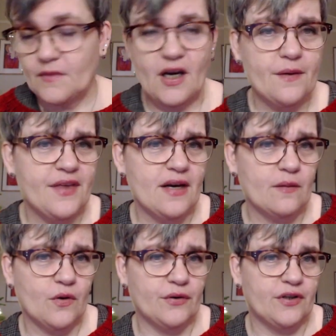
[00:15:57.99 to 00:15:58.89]
think I'm
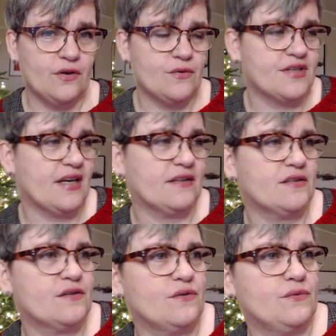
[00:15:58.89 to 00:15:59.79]
going to use
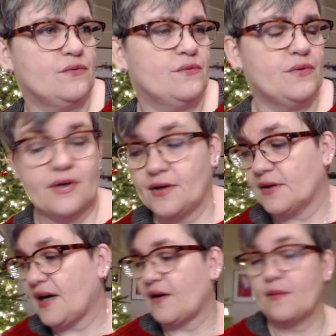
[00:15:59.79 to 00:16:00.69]
that to
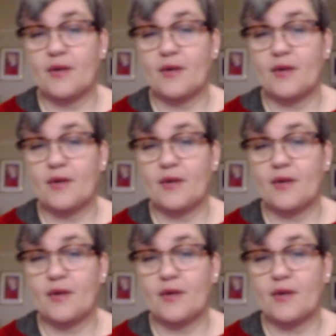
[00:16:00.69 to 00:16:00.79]
carry my